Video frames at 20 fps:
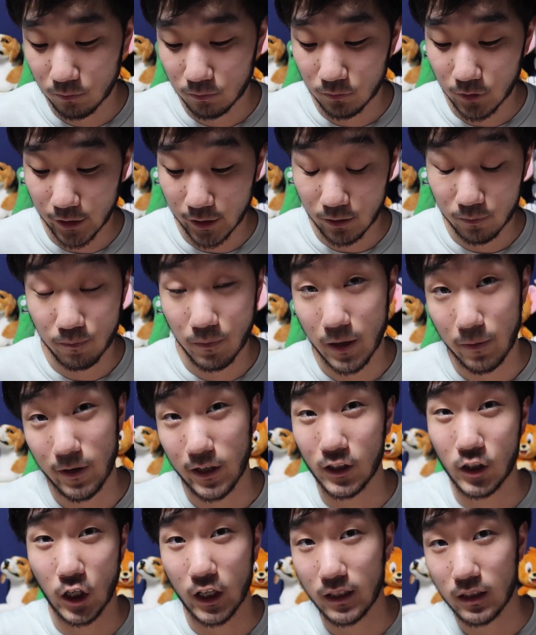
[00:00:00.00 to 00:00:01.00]
like maybe
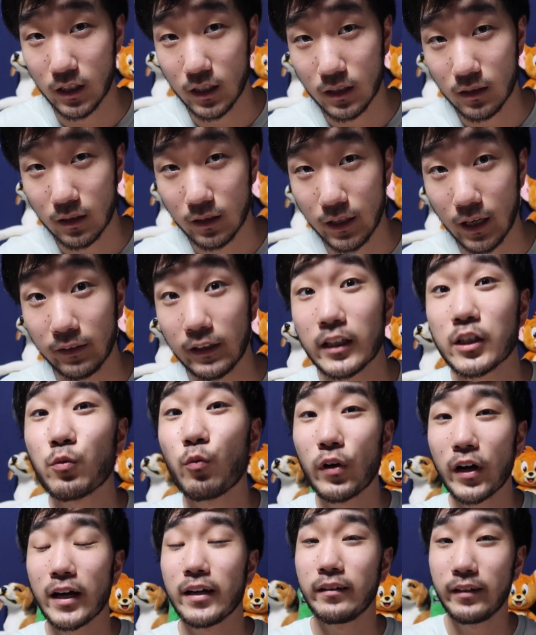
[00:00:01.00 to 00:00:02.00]
change it. Yeah, that's
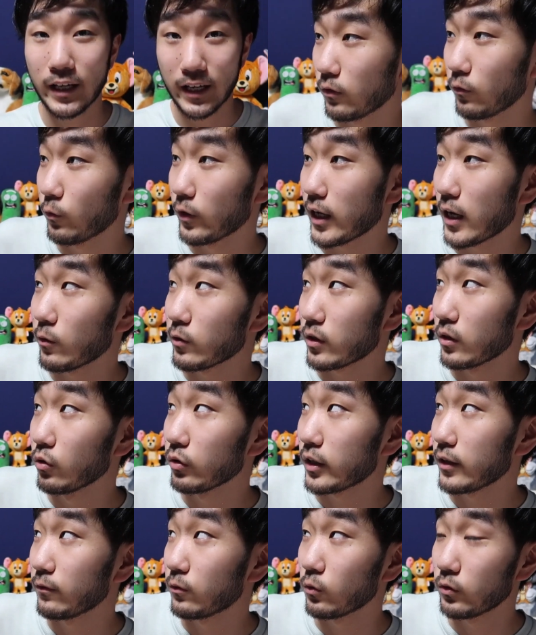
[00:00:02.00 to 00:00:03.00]
what I did when I was
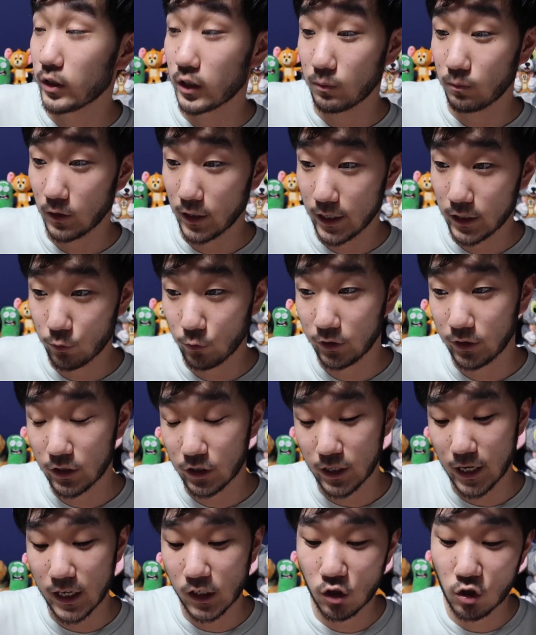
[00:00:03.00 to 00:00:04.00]
looking for this place with
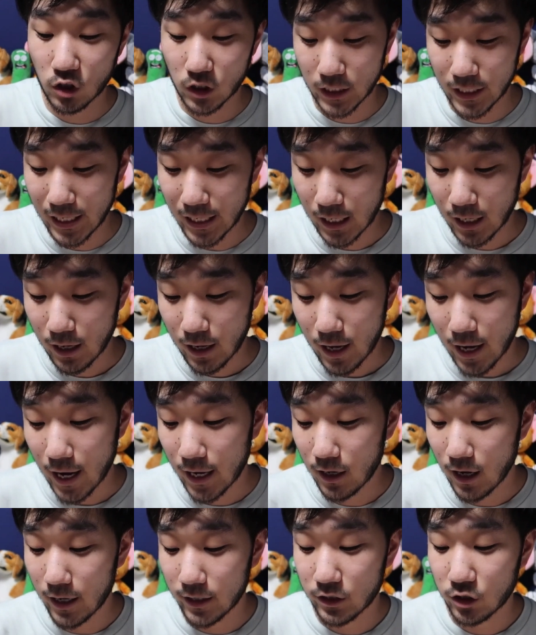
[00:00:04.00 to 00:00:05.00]
this agency,
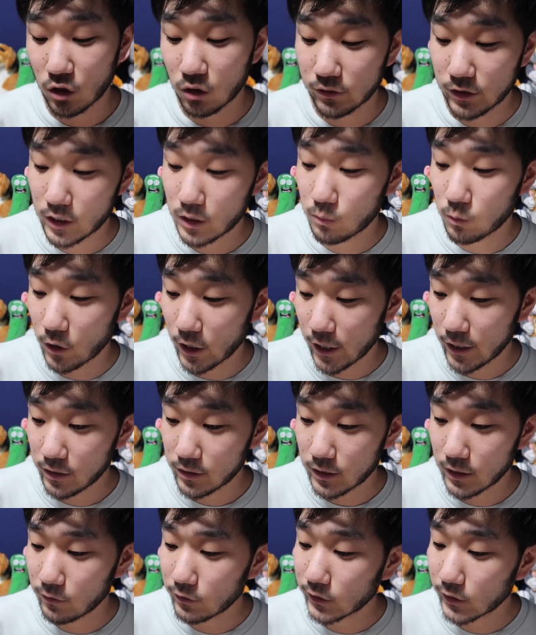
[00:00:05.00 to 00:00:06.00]
and I saw this
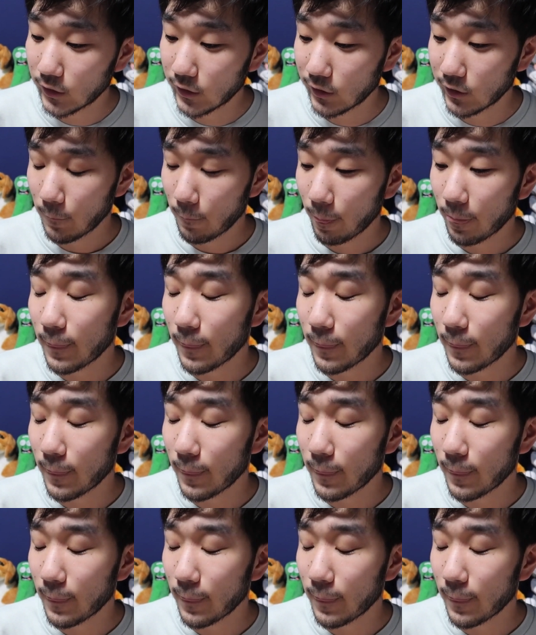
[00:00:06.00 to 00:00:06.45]
price and I was like,